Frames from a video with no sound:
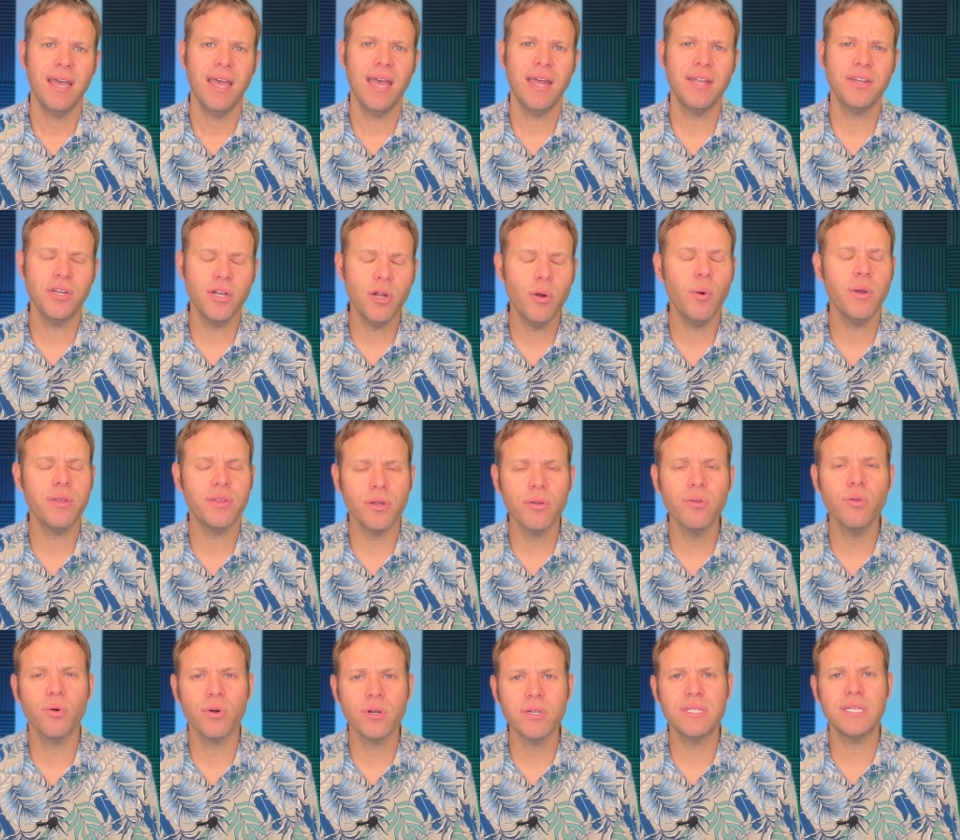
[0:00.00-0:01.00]
And you know what the
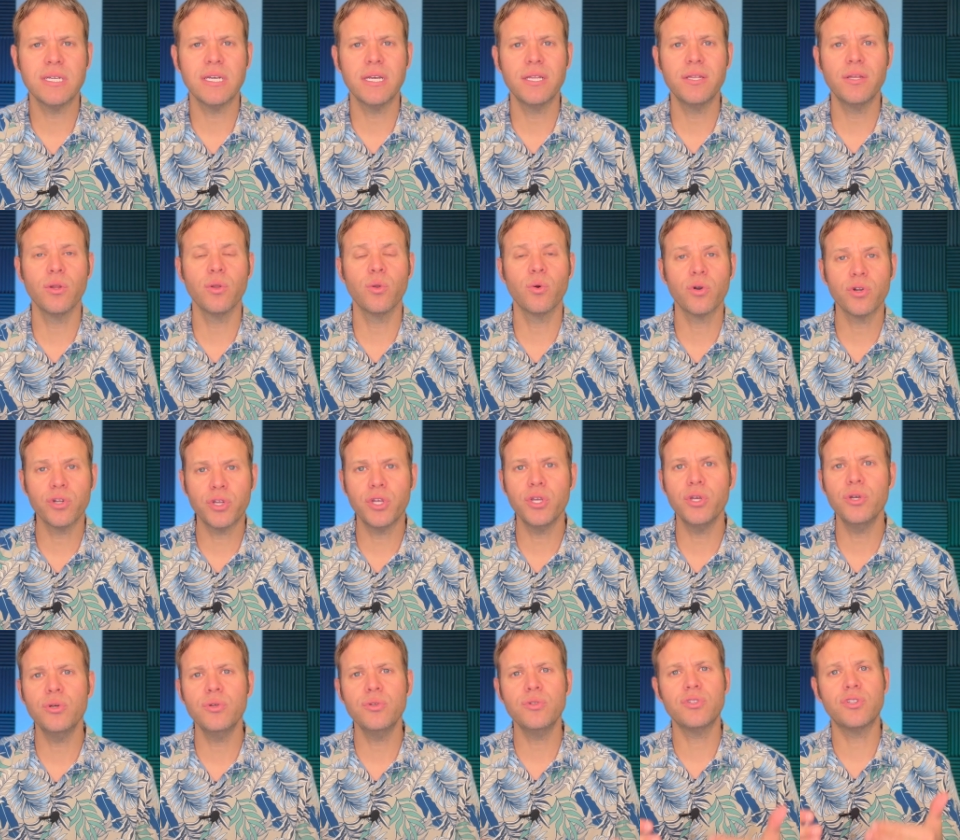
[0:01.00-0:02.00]
Lord did? The Lord
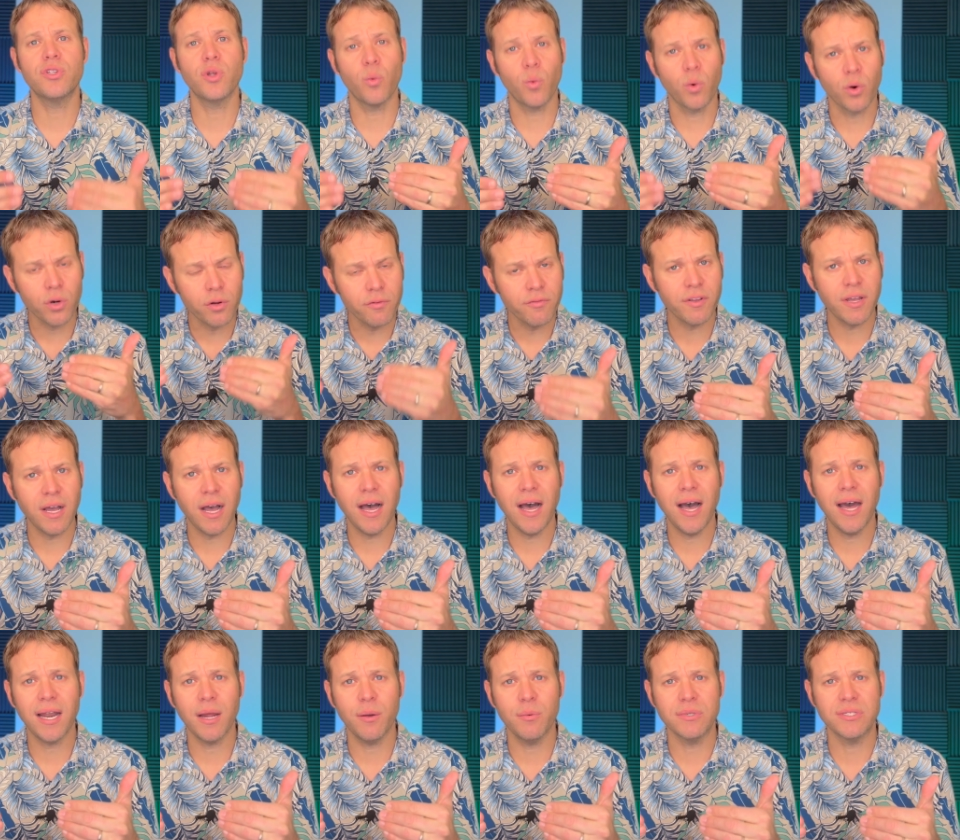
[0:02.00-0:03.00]
used the Word of
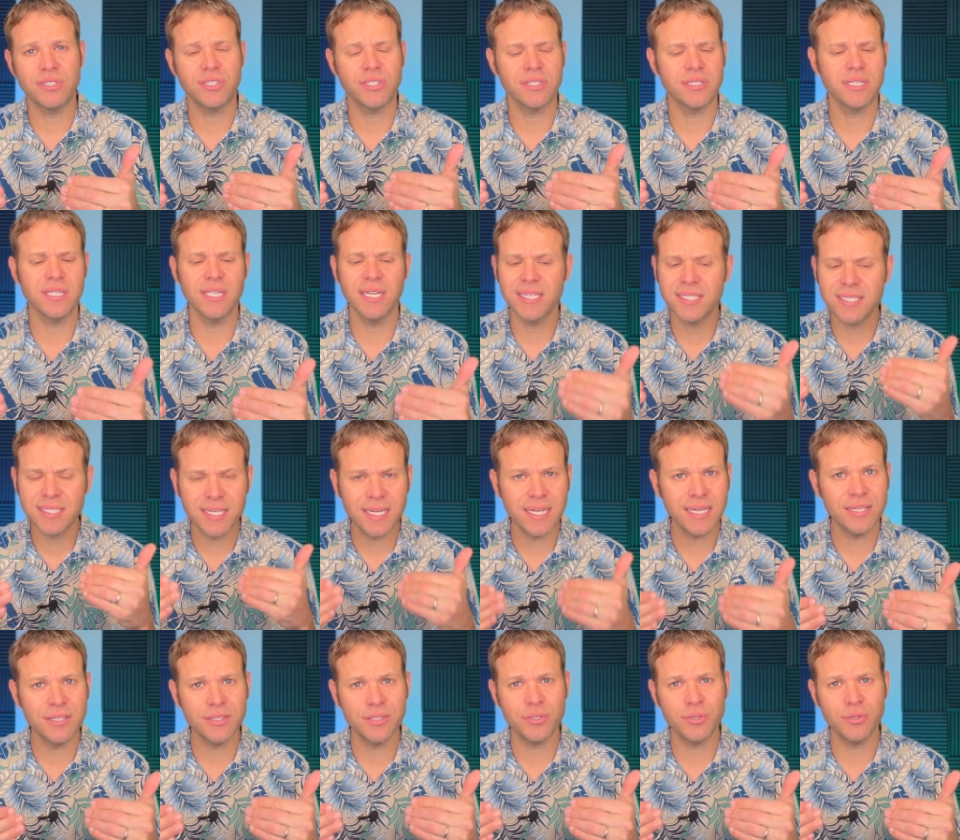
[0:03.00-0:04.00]
God. I was just
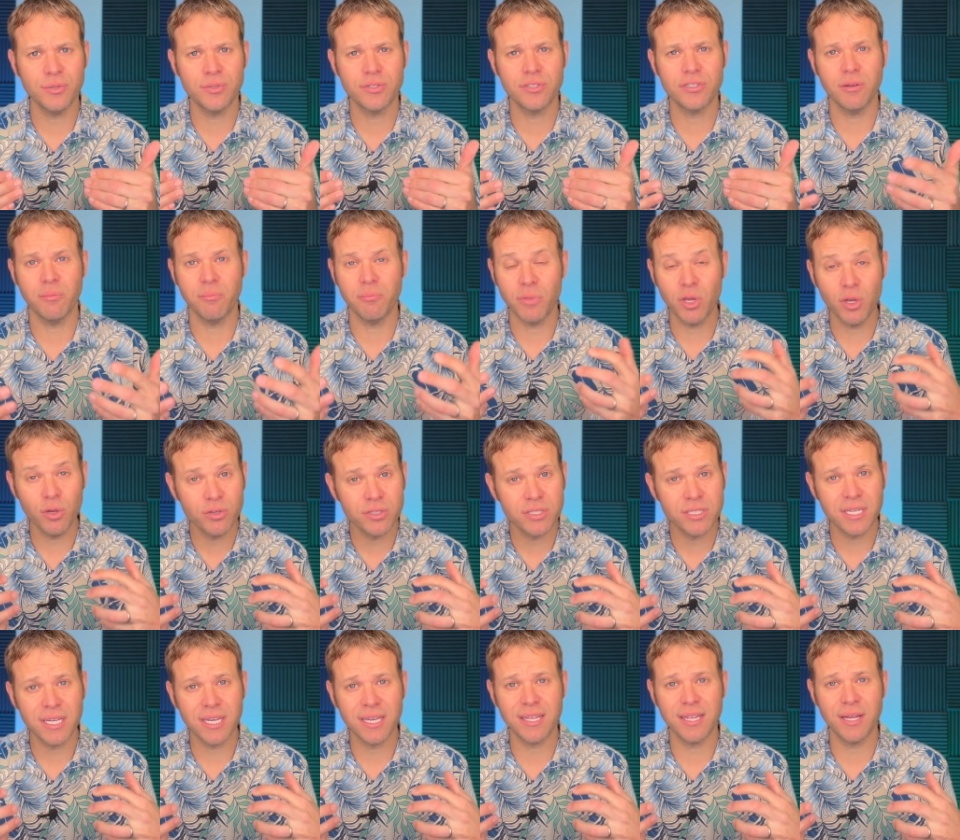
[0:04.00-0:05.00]
listening to some
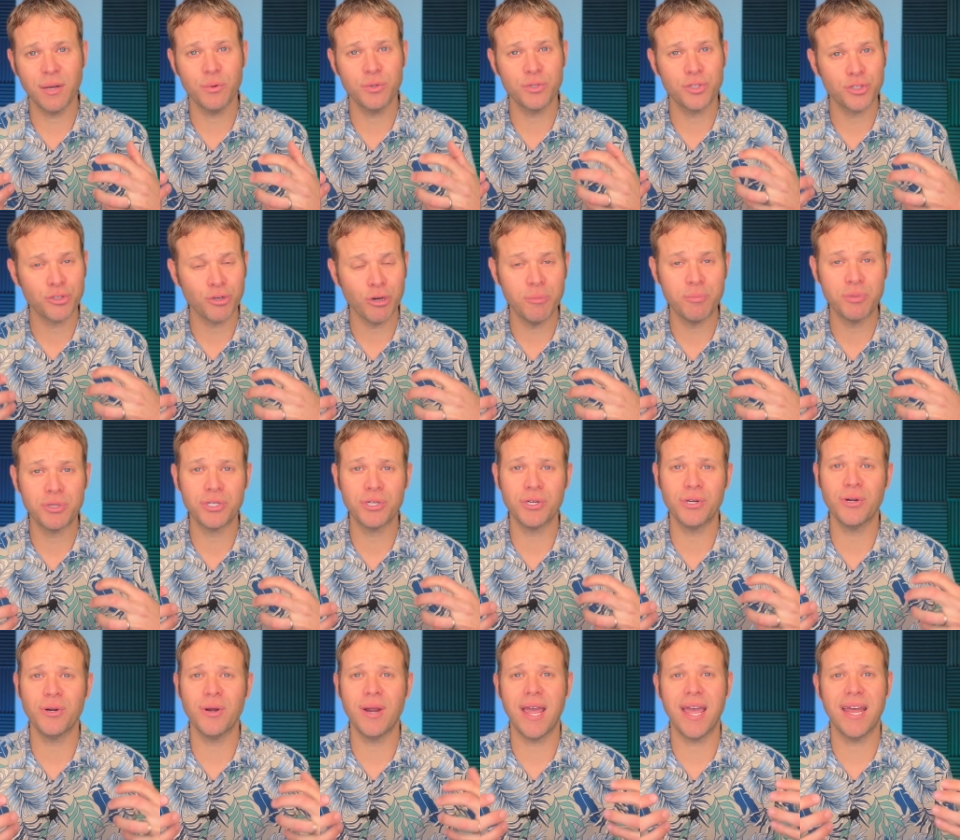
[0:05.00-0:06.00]
music that was
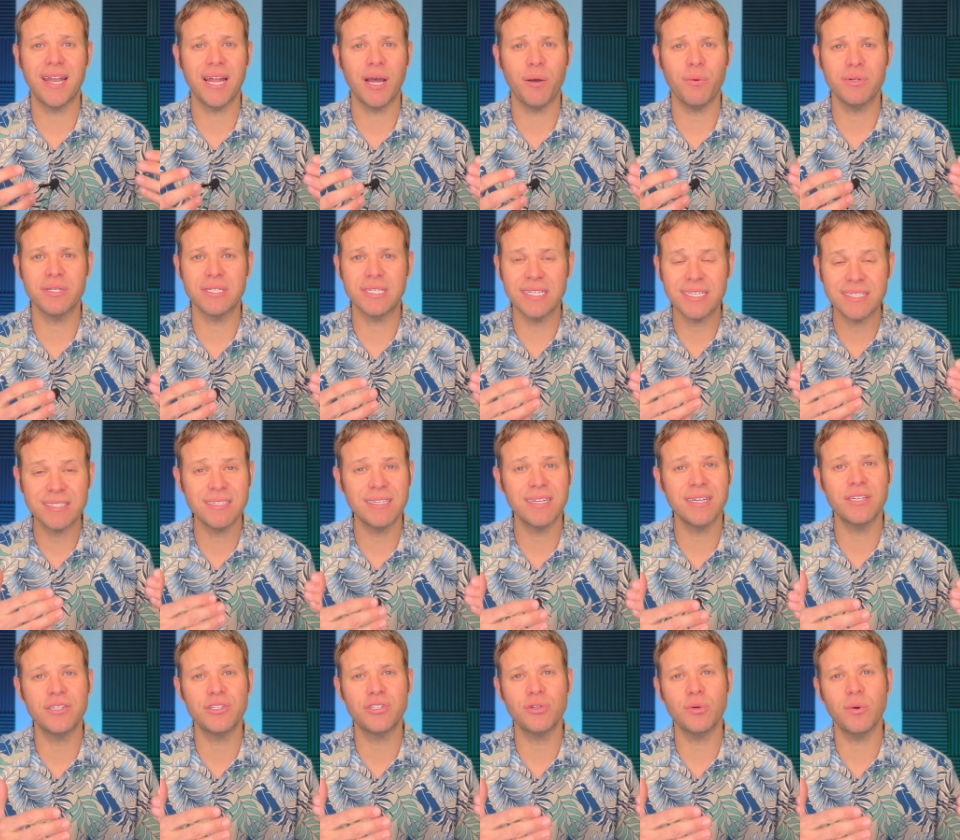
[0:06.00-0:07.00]
Scripture, and I was
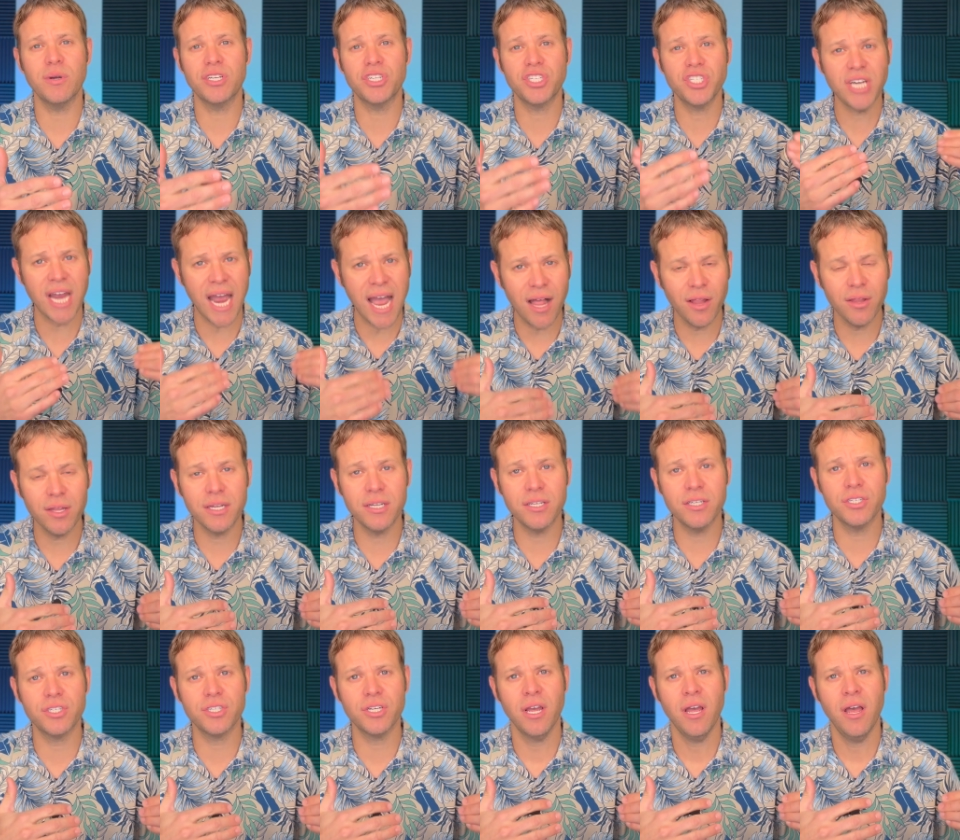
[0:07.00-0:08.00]
listening to a
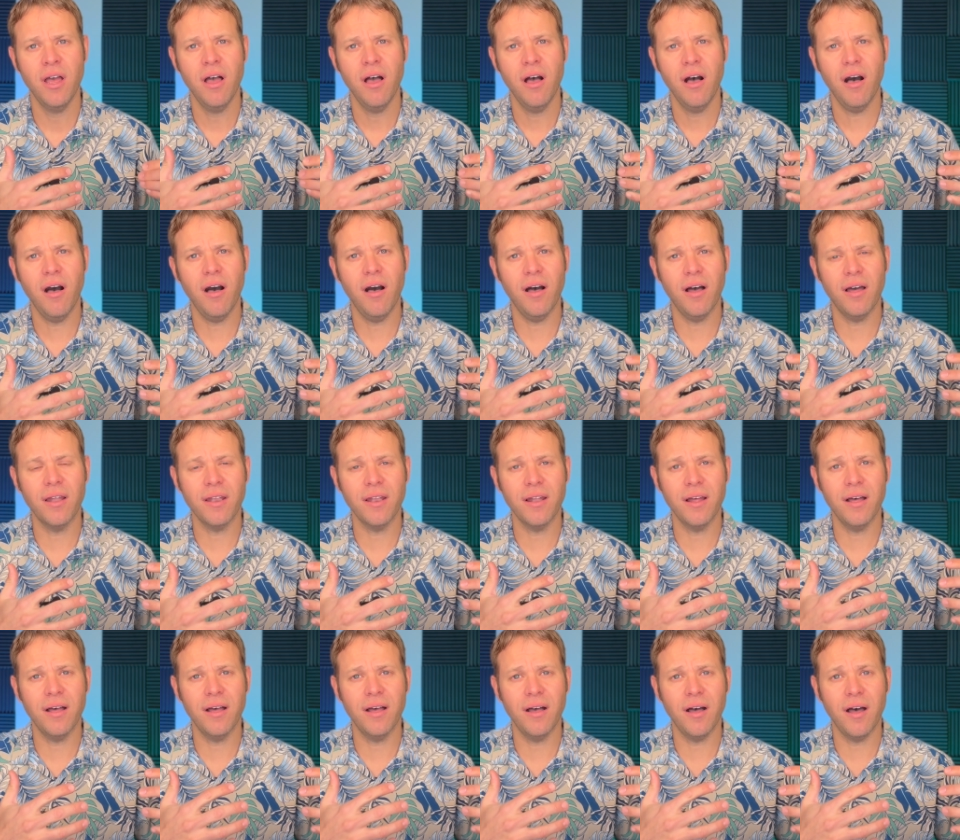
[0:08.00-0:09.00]
challenge on
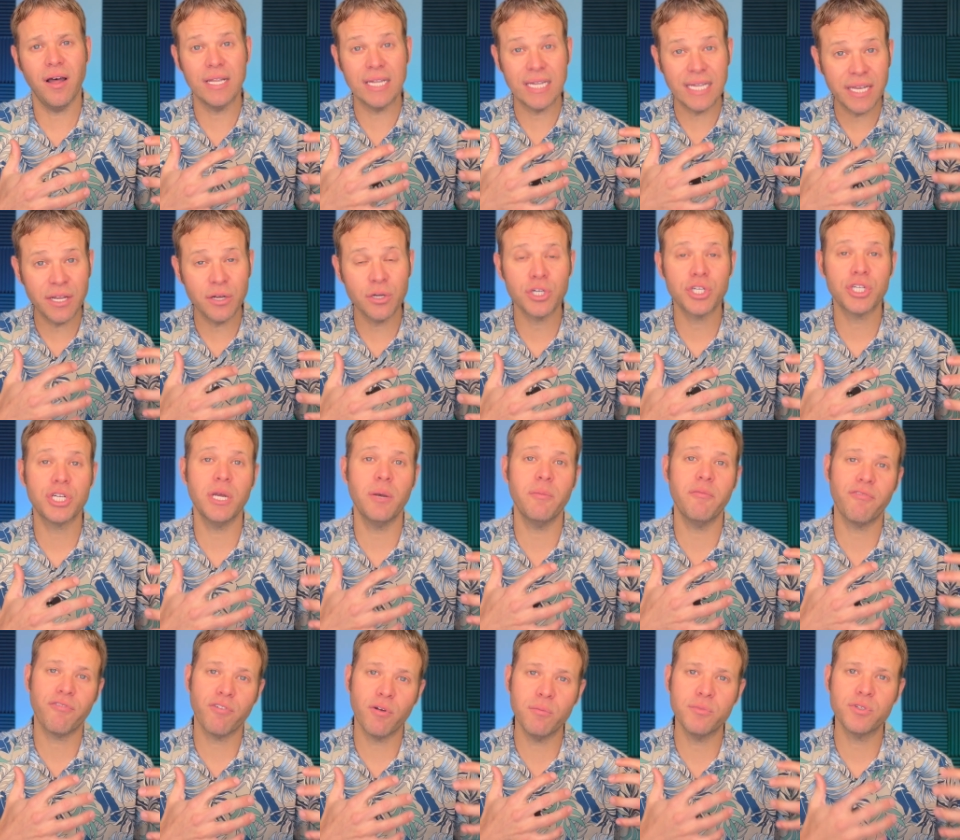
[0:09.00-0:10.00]
uh, on
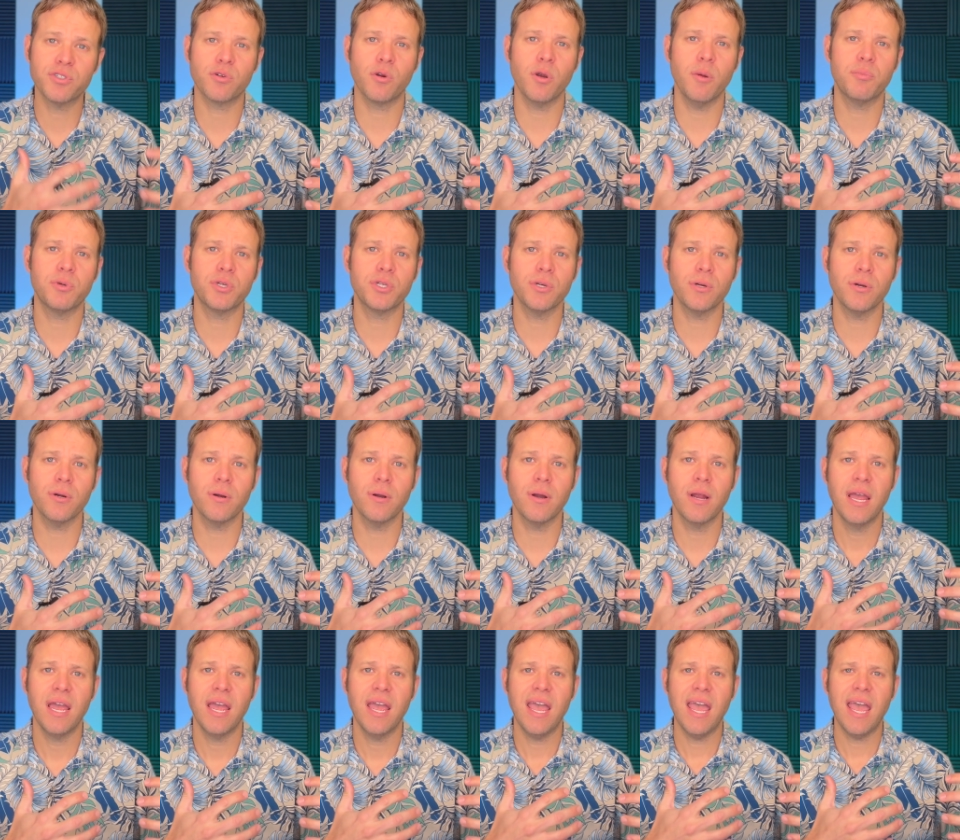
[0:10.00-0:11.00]
leadership from Scripture.